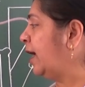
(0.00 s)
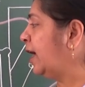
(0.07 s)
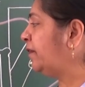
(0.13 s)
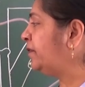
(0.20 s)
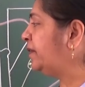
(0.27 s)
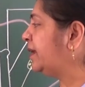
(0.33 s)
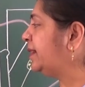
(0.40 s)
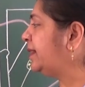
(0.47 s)

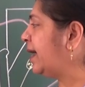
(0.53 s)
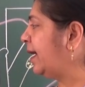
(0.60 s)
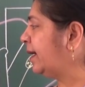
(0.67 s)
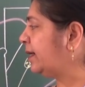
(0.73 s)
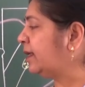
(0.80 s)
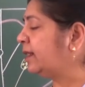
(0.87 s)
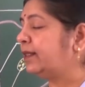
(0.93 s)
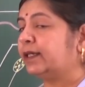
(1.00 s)
After
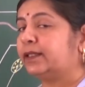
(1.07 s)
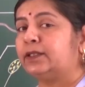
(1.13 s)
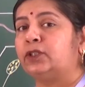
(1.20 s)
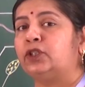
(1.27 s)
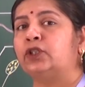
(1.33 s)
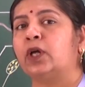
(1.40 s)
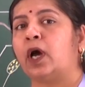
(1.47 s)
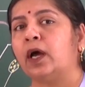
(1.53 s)
that, the
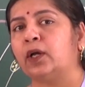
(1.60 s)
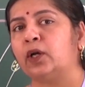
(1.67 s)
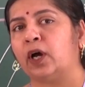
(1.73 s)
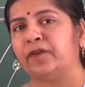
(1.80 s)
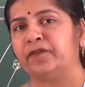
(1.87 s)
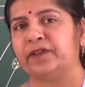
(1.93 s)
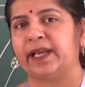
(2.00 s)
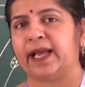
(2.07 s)
stalk
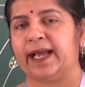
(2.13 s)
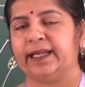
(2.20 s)
of the